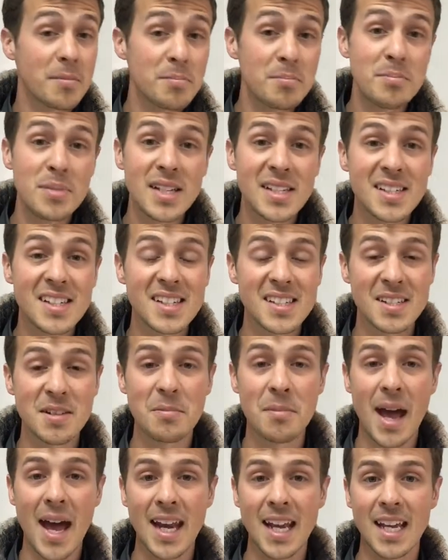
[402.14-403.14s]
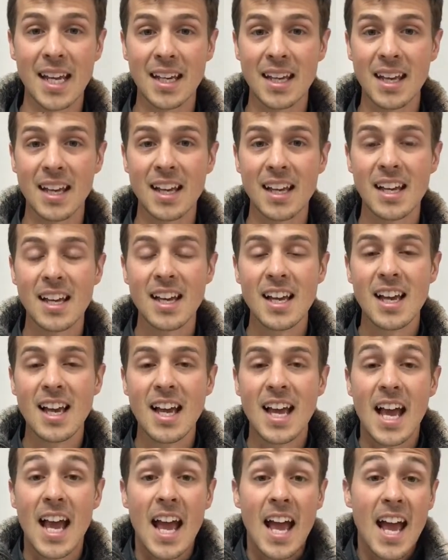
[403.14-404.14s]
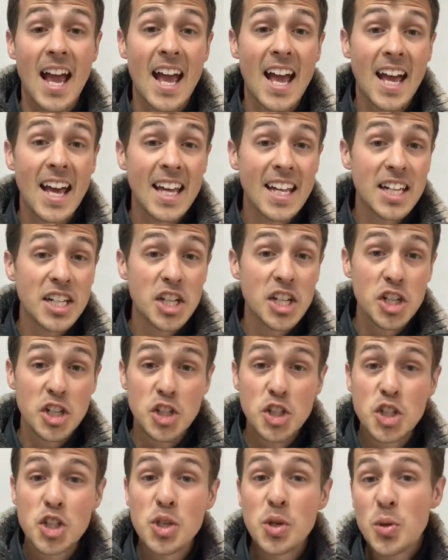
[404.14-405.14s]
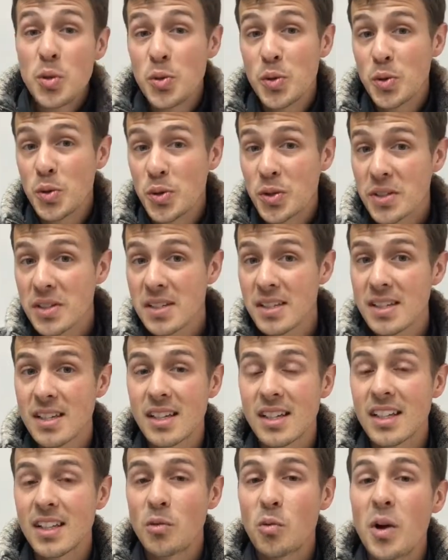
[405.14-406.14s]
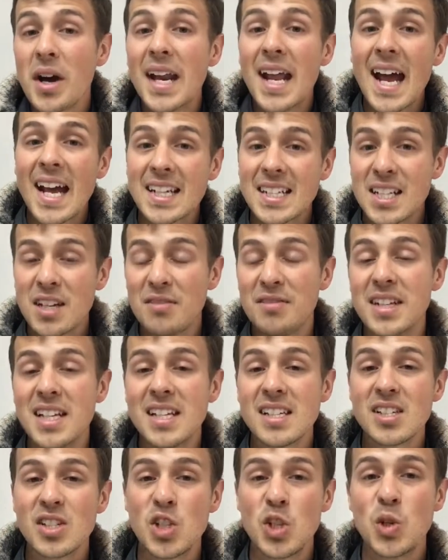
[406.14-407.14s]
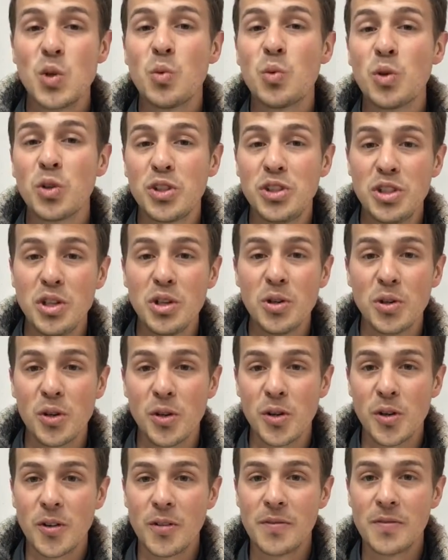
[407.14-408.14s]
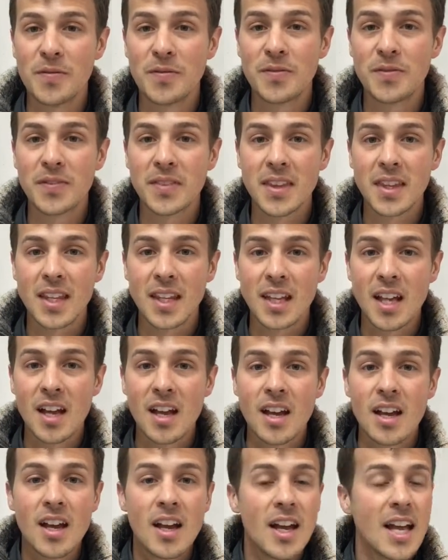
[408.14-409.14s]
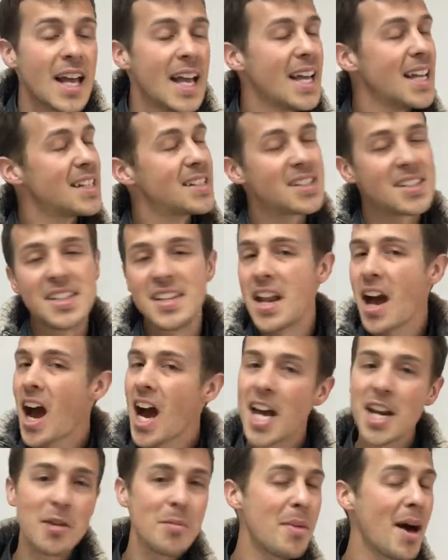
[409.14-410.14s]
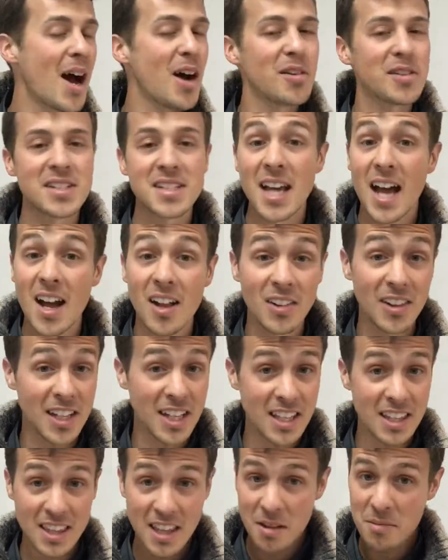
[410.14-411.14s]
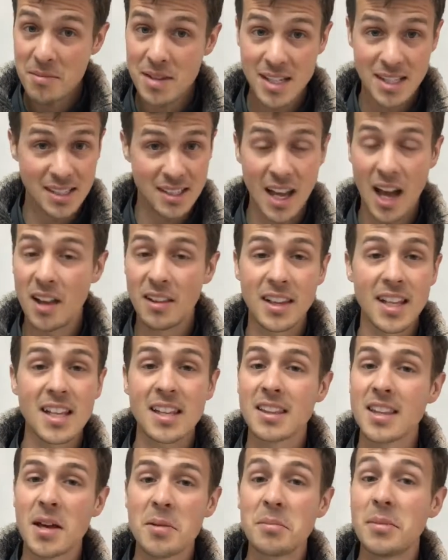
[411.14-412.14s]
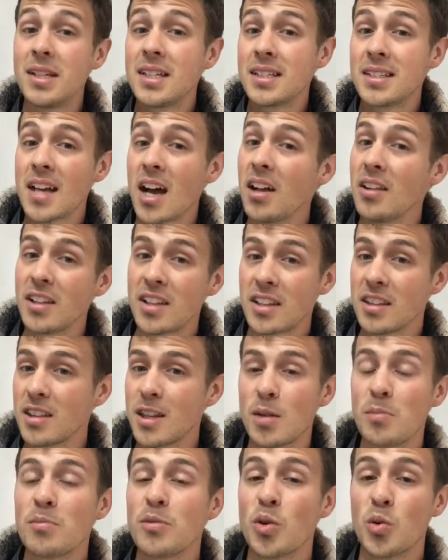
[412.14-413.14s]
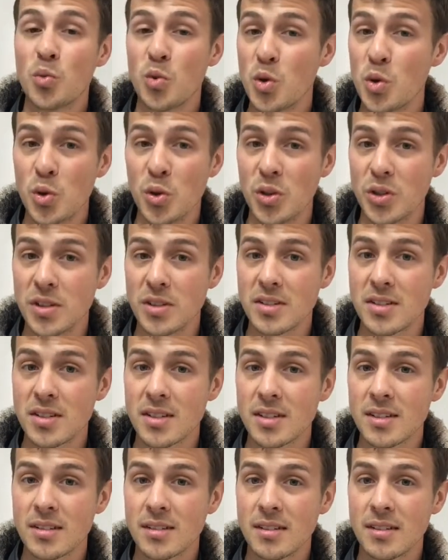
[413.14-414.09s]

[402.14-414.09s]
Be systematic and choose what activities you will do. It's not about telling them and telling them and telling them the rules.